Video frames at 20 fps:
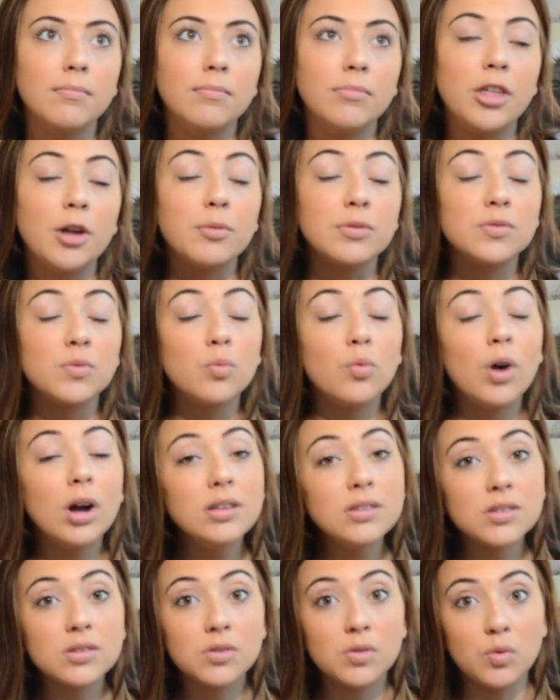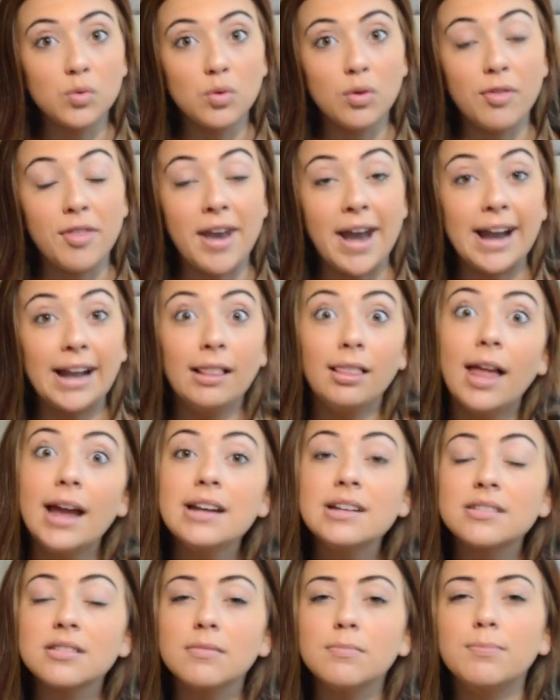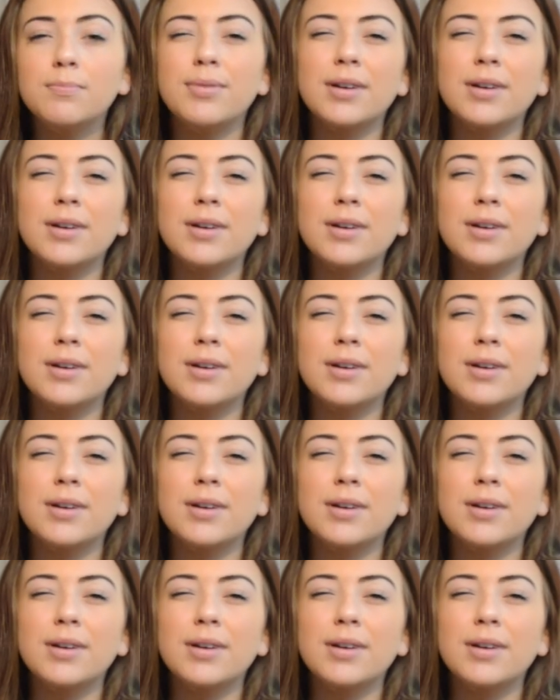There was one school that I liked,